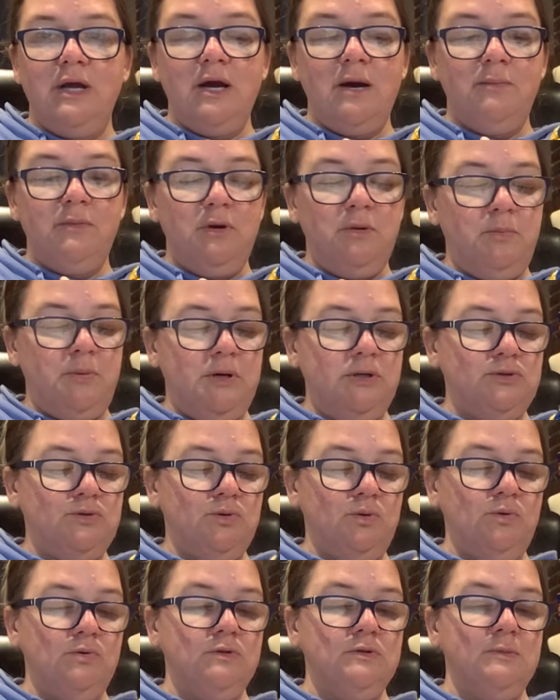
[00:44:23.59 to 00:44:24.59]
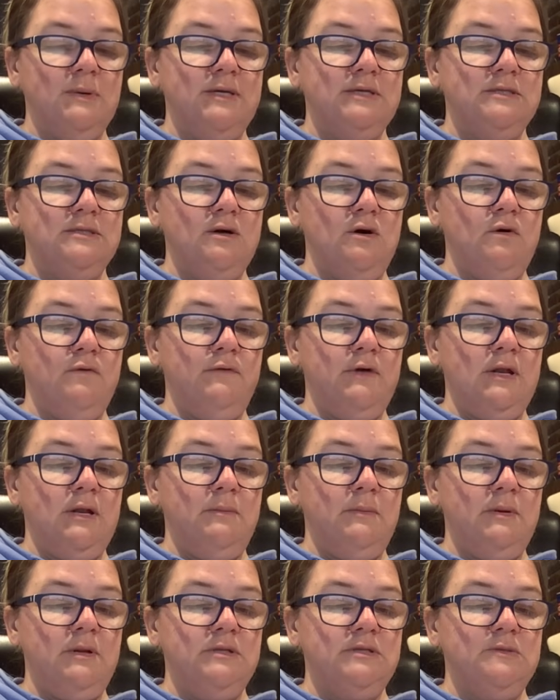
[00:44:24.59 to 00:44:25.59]
I'm going to punch holes myself and I'm
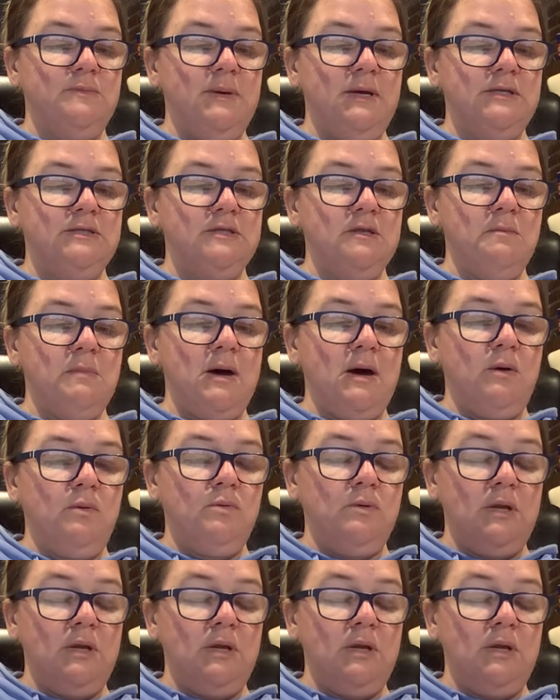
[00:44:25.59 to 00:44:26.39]
going to space them out,